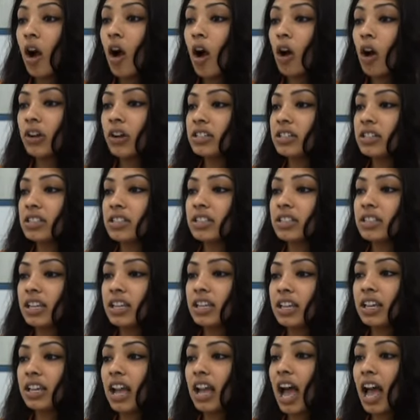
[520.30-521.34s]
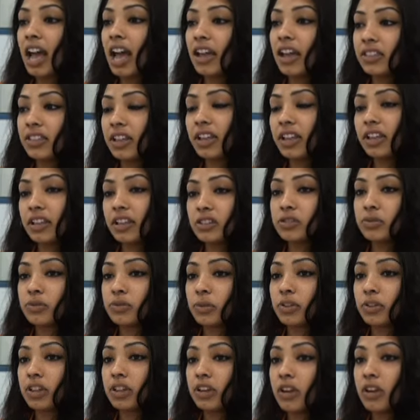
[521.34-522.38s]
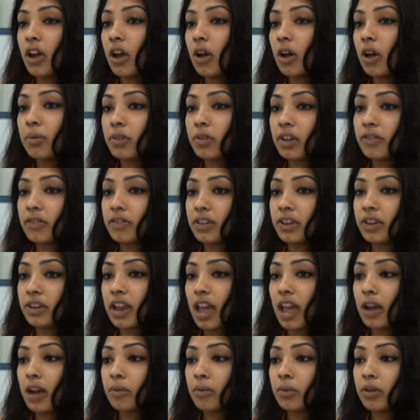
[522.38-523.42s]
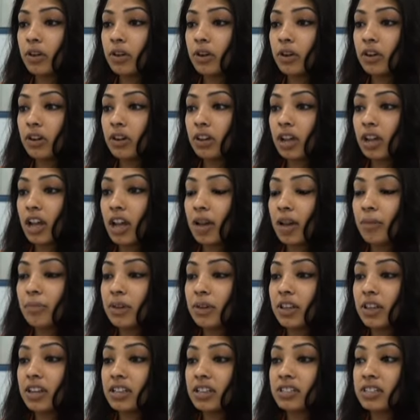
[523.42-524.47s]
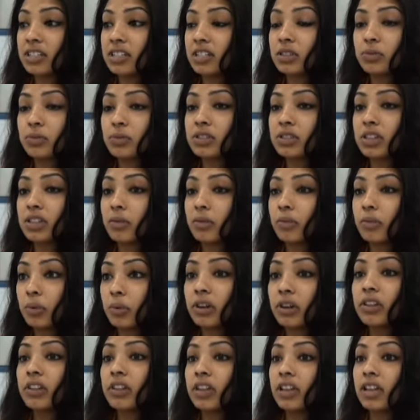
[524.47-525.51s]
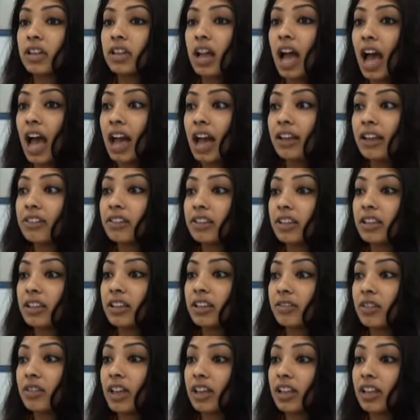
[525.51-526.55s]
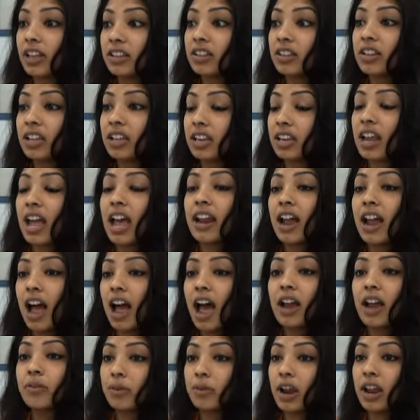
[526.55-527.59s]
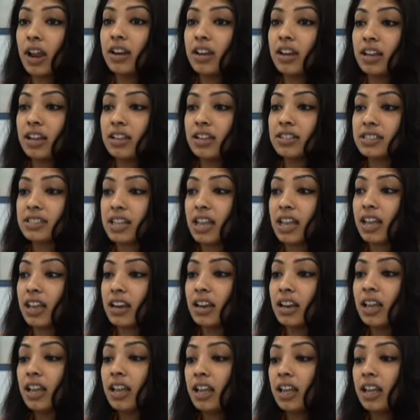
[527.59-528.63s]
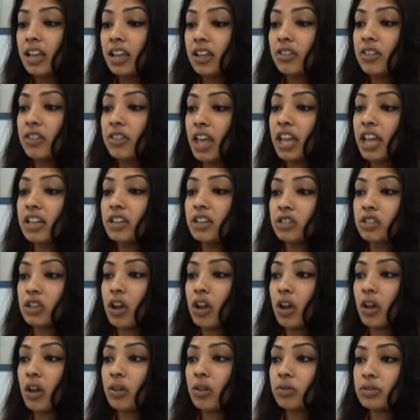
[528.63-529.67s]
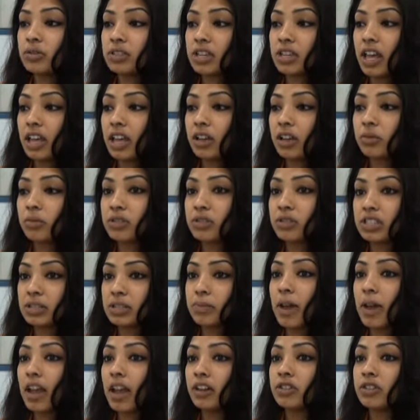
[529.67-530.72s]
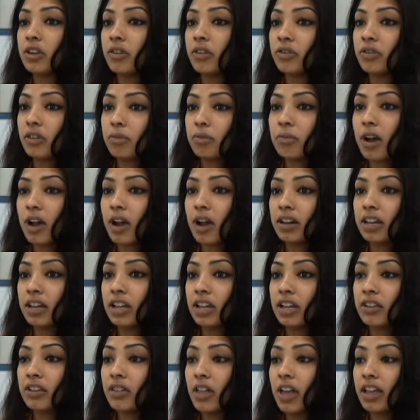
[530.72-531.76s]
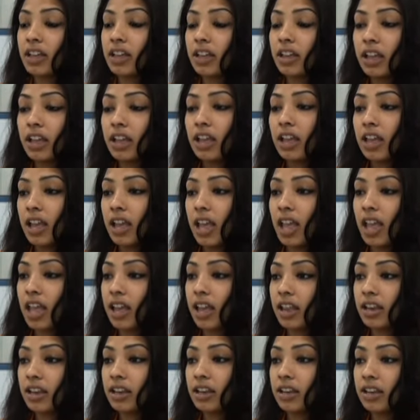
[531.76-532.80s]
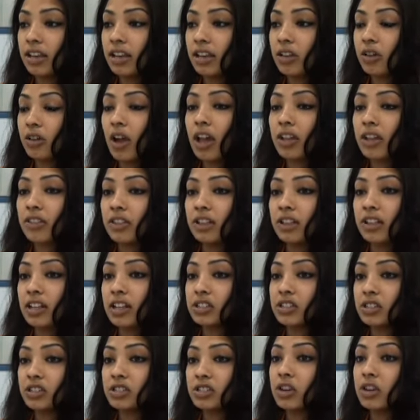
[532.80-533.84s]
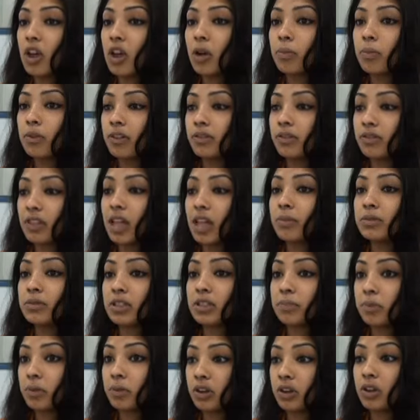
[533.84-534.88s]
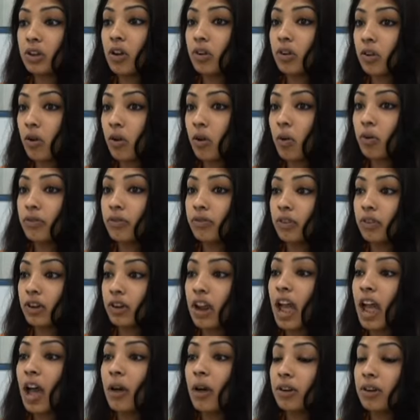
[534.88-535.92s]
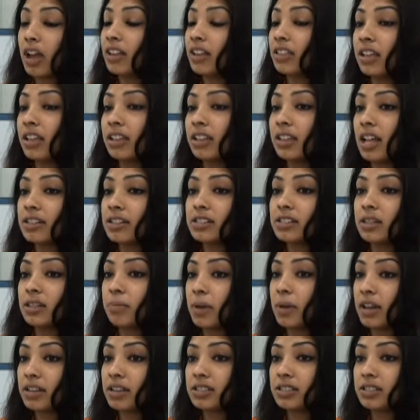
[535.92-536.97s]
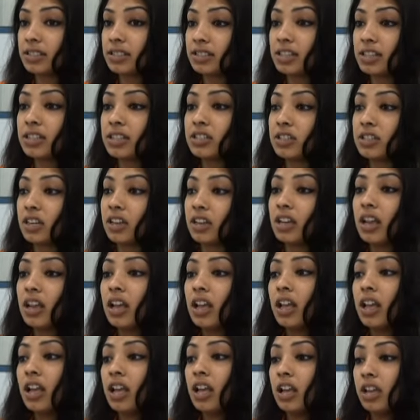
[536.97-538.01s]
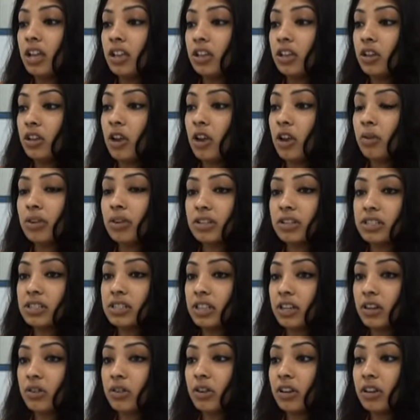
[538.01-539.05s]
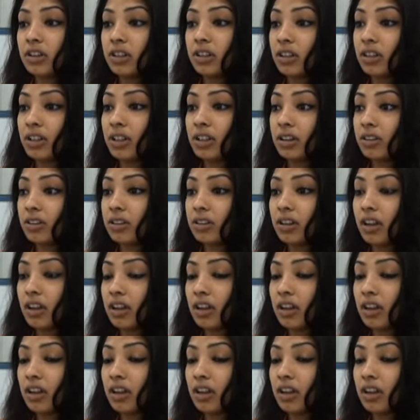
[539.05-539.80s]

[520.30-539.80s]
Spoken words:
Honestly, I think it's really noble of the network, because this was a really highly, like, it had high ratings, and they chose, like, respect over money, like, and, you know, I think that's just noble of them to put it on hold for now, and I think that's the best decision, you know, considering the